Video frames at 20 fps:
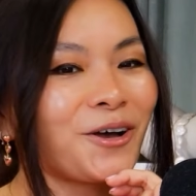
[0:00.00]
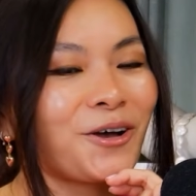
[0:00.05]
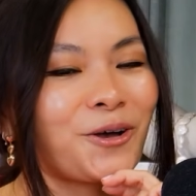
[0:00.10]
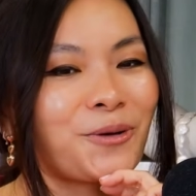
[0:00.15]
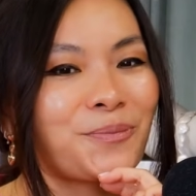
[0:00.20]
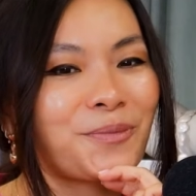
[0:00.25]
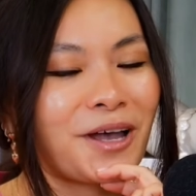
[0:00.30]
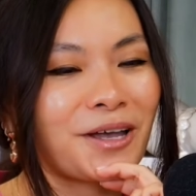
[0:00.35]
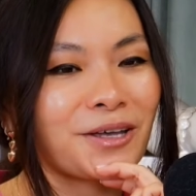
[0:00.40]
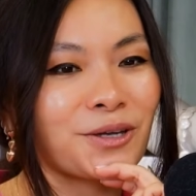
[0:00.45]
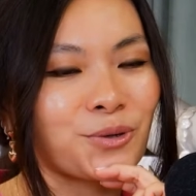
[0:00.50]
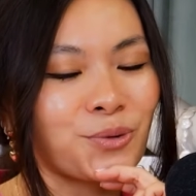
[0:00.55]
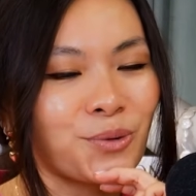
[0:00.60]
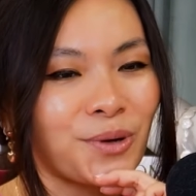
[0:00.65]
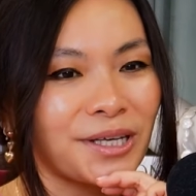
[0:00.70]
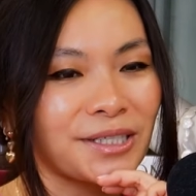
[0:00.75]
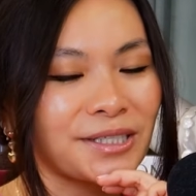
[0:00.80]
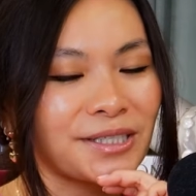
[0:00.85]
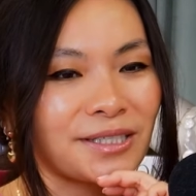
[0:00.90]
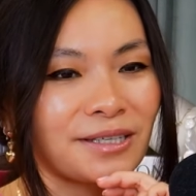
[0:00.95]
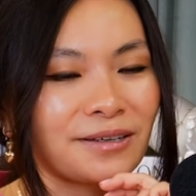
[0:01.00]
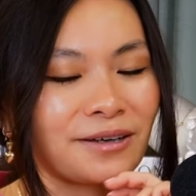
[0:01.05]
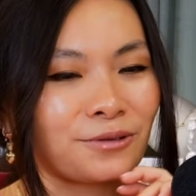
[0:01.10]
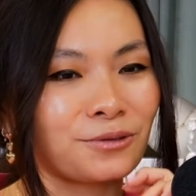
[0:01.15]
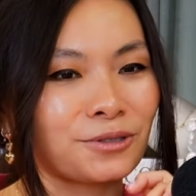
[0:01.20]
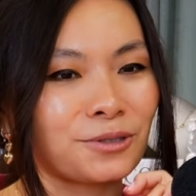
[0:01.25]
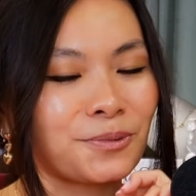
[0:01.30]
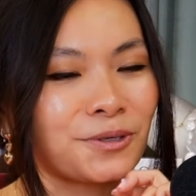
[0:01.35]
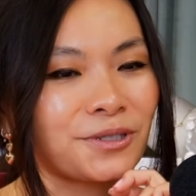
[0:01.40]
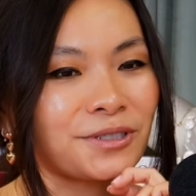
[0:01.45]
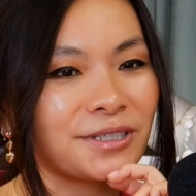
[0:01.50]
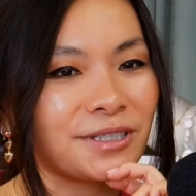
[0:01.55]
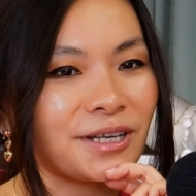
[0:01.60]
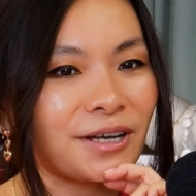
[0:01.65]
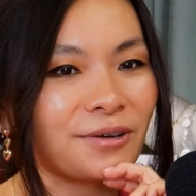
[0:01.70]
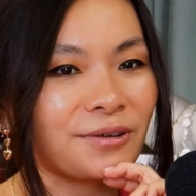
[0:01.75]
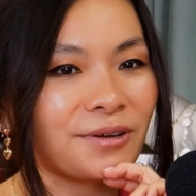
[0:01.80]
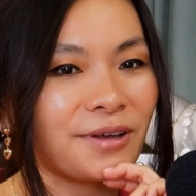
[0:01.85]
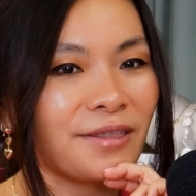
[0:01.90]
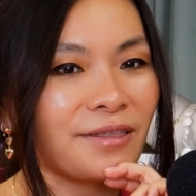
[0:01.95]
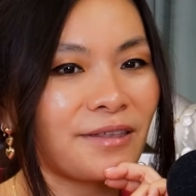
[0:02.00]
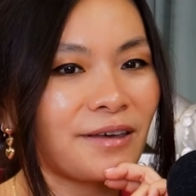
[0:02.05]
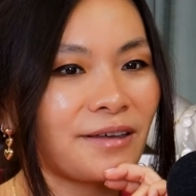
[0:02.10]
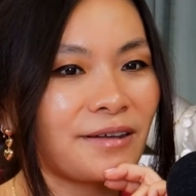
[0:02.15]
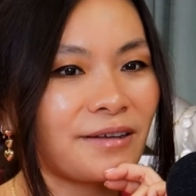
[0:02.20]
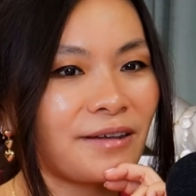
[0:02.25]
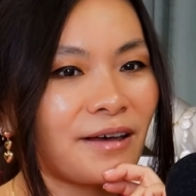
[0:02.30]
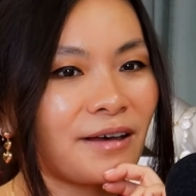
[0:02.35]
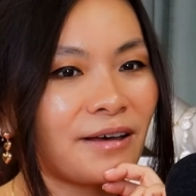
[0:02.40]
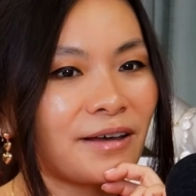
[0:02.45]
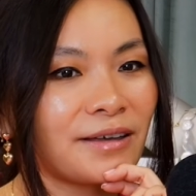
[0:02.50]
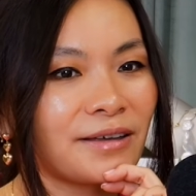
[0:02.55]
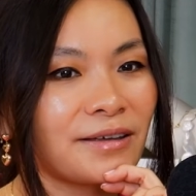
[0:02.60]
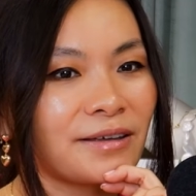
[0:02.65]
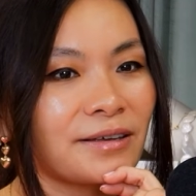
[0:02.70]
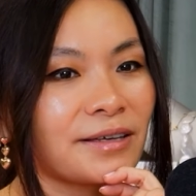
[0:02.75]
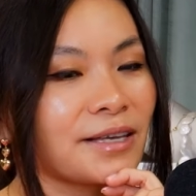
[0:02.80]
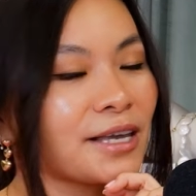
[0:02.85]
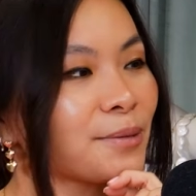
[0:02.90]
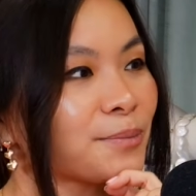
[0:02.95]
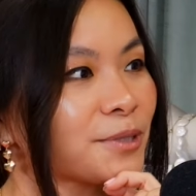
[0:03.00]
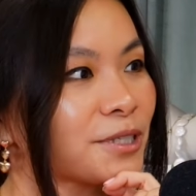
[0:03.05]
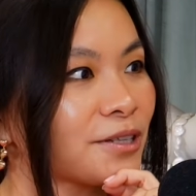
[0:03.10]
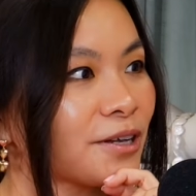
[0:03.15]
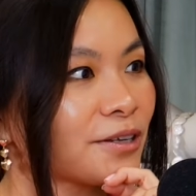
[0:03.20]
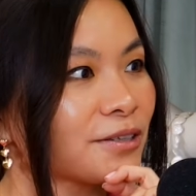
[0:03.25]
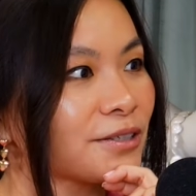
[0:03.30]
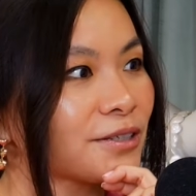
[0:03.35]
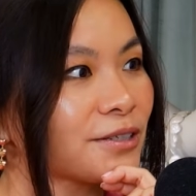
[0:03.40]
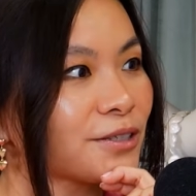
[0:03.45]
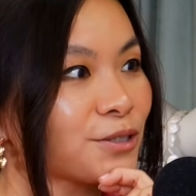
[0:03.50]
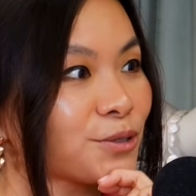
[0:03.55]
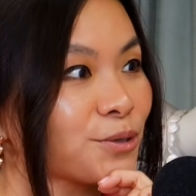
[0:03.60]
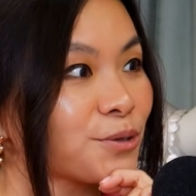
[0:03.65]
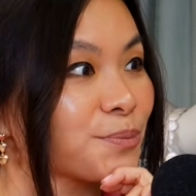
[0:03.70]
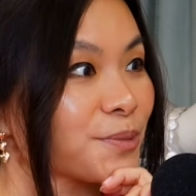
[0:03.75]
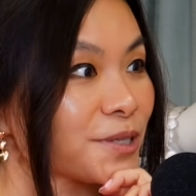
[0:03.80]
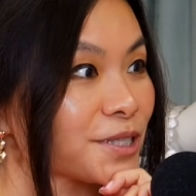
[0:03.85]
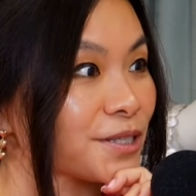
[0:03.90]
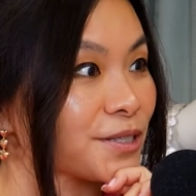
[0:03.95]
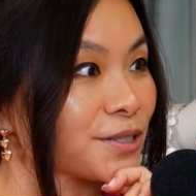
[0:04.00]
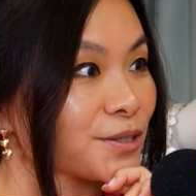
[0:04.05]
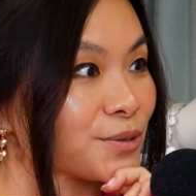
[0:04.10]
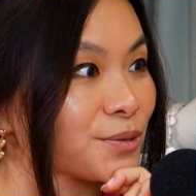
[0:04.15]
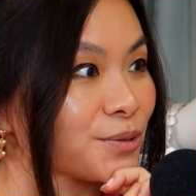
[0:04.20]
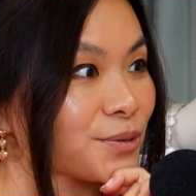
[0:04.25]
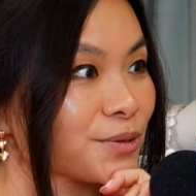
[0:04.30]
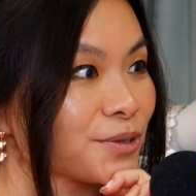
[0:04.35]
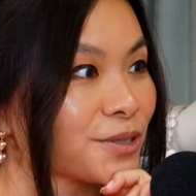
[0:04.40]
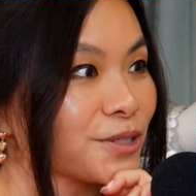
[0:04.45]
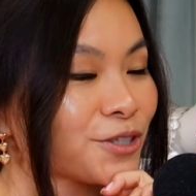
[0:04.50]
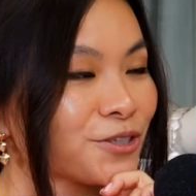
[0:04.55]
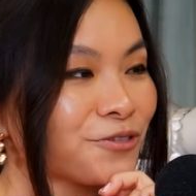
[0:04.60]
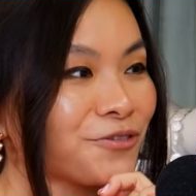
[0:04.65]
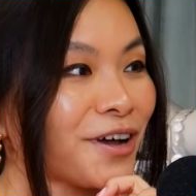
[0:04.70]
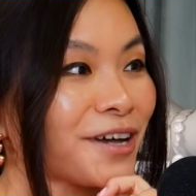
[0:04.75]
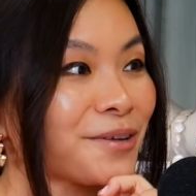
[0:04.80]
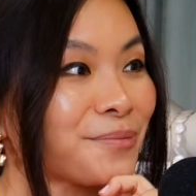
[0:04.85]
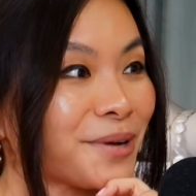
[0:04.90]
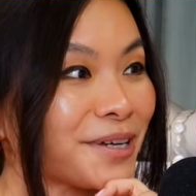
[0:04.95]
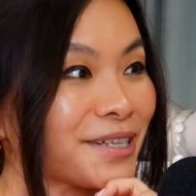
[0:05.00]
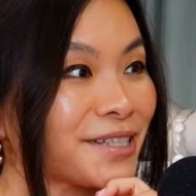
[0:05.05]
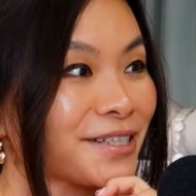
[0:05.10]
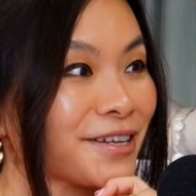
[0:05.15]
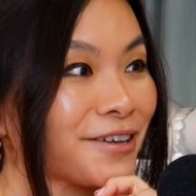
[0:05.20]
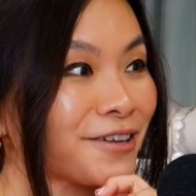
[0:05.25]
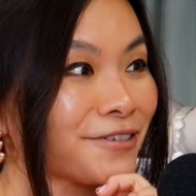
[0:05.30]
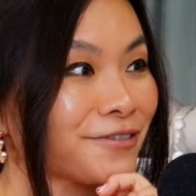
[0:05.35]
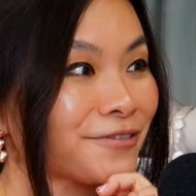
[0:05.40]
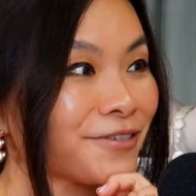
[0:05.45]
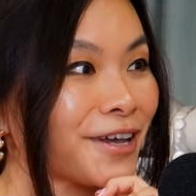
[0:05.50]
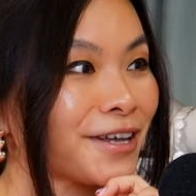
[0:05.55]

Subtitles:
I quit. I was burnt out. And then I came to London to go to business school to find myself.